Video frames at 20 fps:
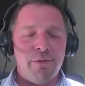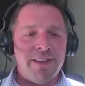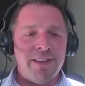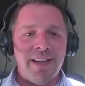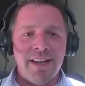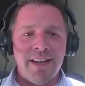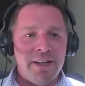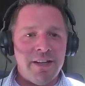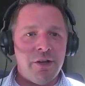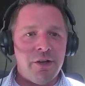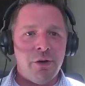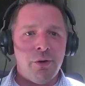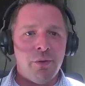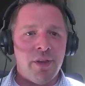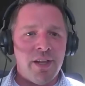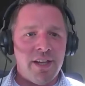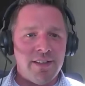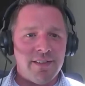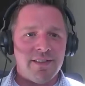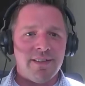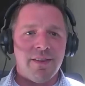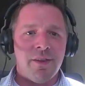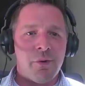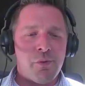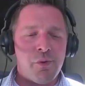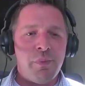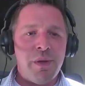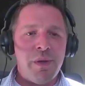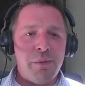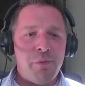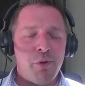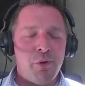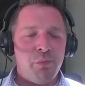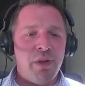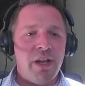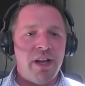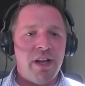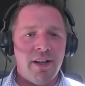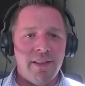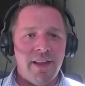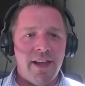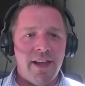and they didn't know that there were people behind